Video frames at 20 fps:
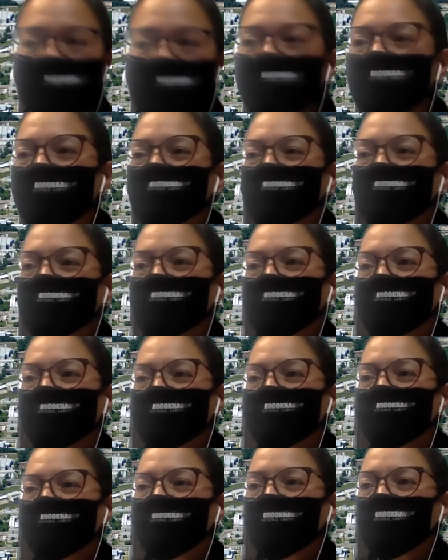is. And, and
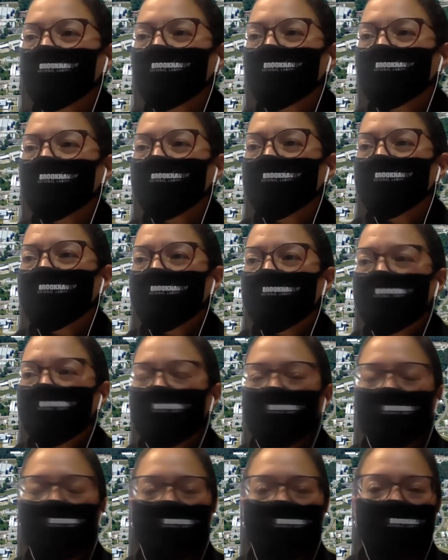so
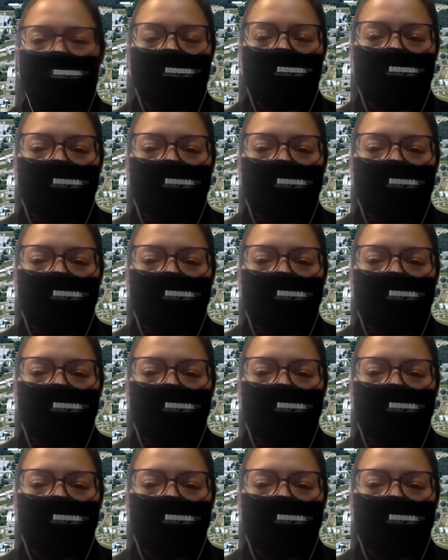uh,